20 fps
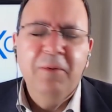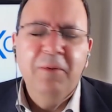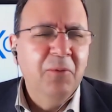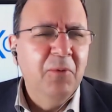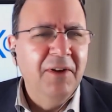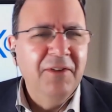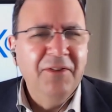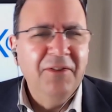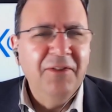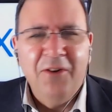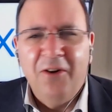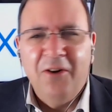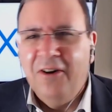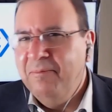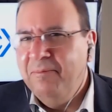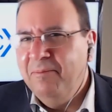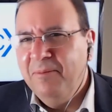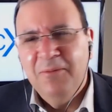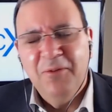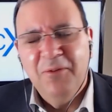Sorry.
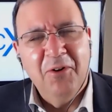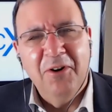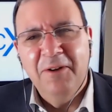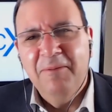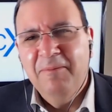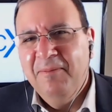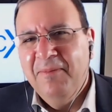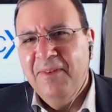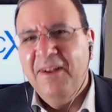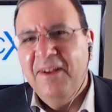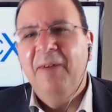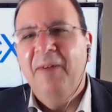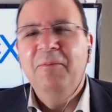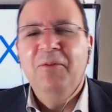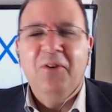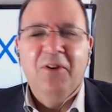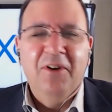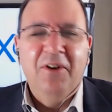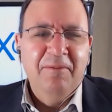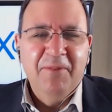Sorry. I'm sorry.
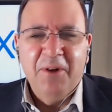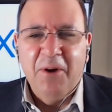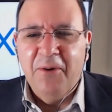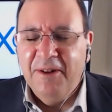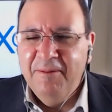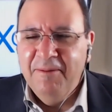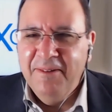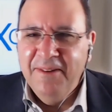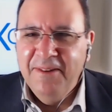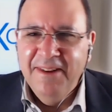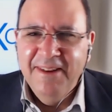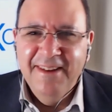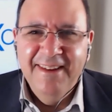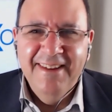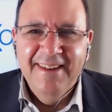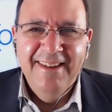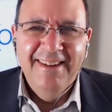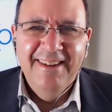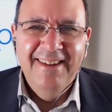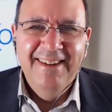Well, I, you know, you may
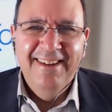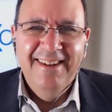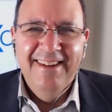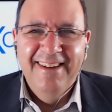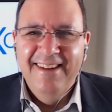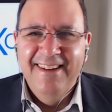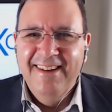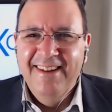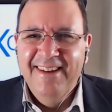you may know better.